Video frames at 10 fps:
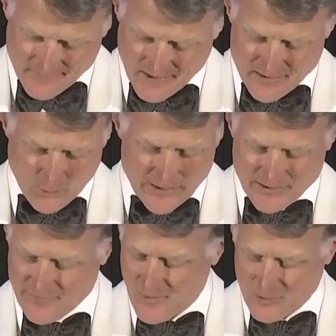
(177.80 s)
The
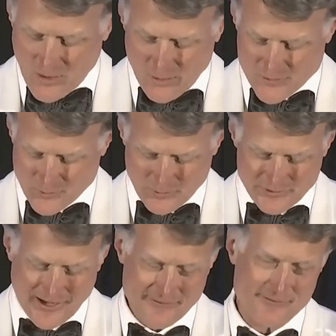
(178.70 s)
weekly phone calls were a
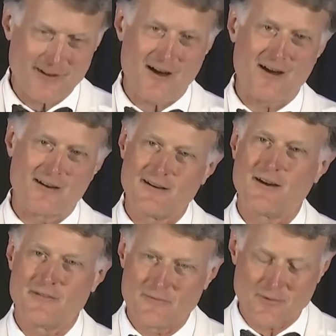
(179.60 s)
lifeline
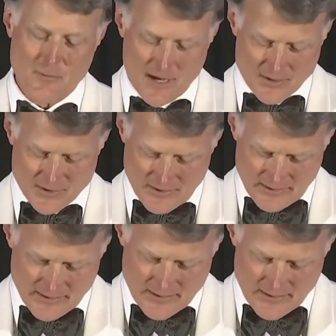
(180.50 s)
of information